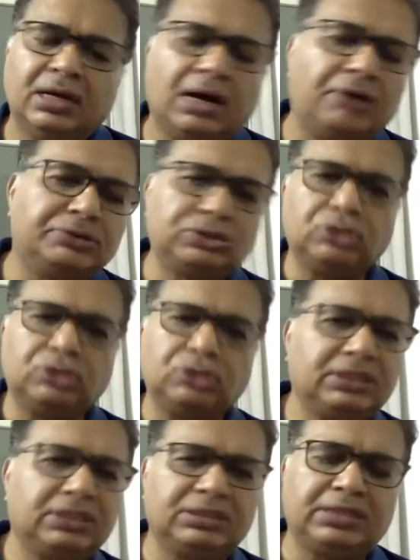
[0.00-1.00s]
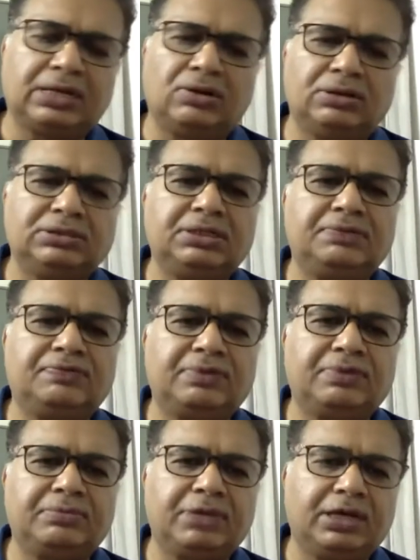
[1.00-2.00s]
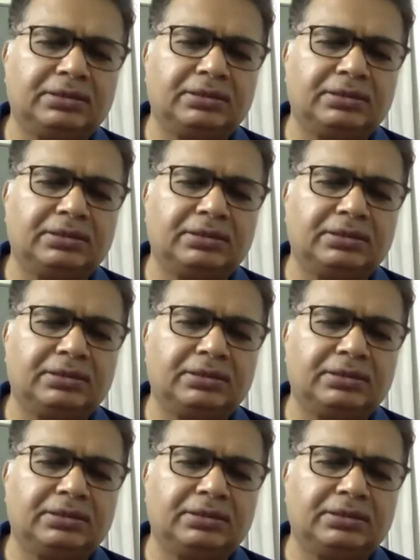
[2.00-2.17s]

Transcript: outsourcing technology from here?